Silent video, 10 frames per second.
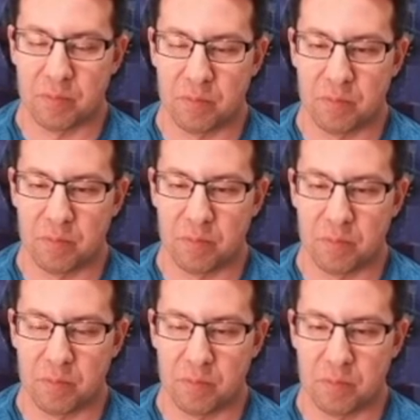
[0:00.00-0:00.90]

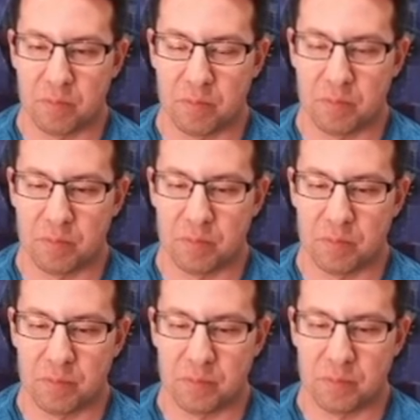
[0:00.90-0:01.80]

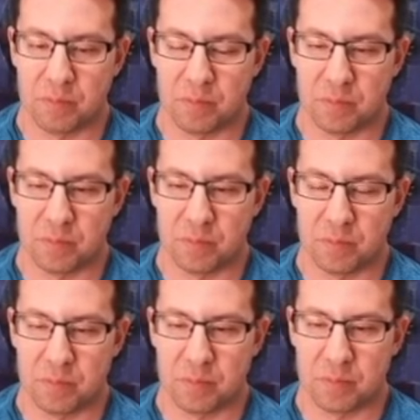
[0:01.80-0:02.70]

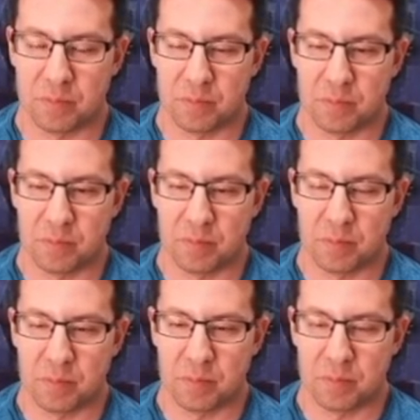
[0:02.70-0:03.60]

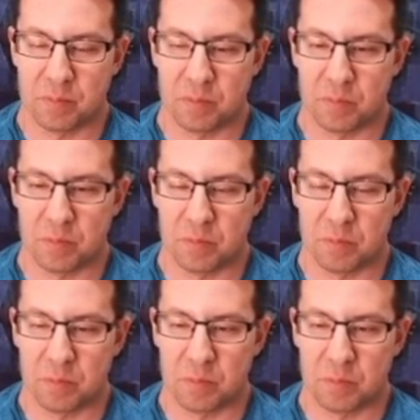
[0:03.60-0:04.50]

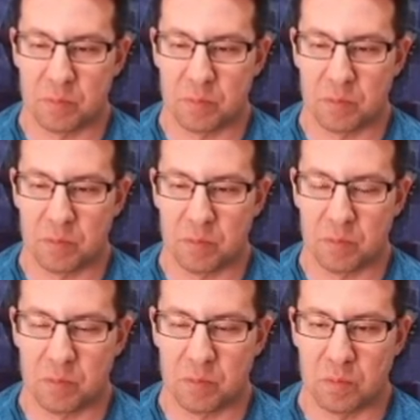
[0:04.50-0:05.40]

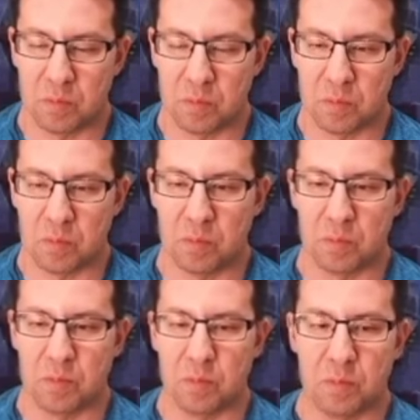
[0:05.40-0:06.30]

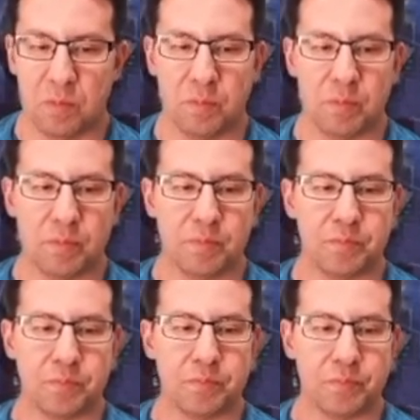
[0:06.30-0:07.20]

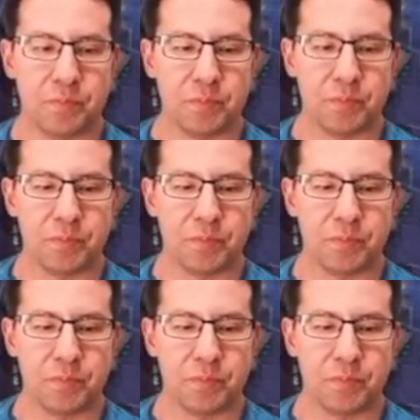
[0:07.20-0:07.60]
[no speech]